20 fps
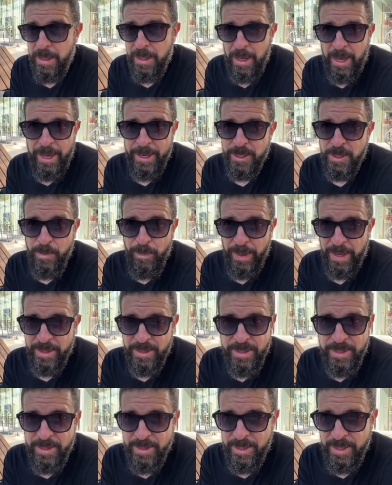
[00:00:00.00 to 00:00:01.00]
I
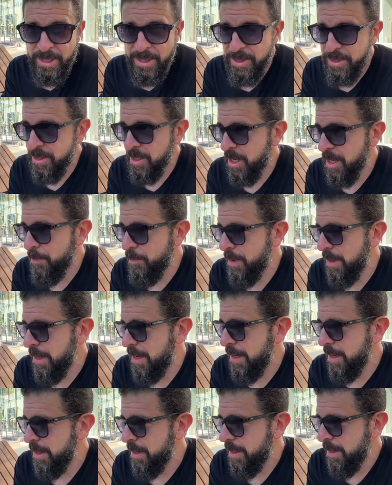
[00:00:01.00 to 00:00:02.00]
expect to see
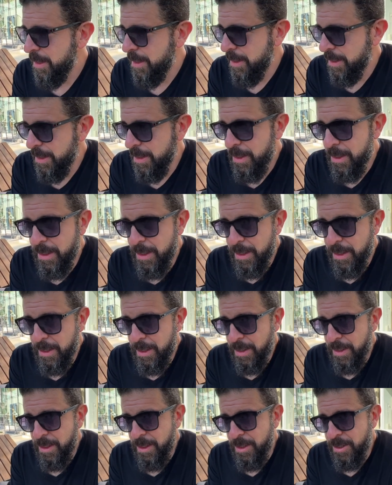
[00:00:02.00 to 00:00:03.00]
some
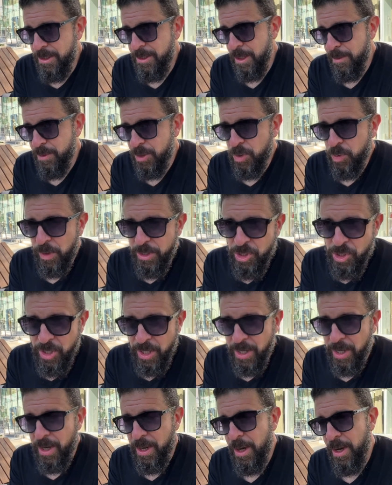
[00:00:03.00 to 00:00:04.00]

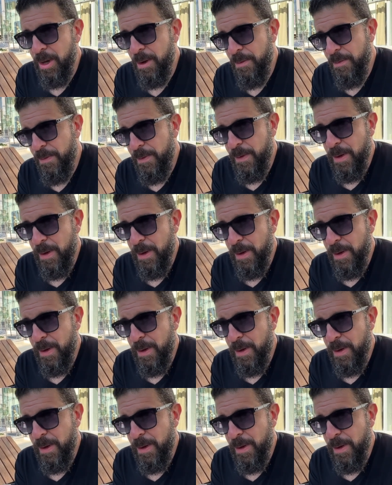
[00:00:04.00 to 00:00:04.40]
switching of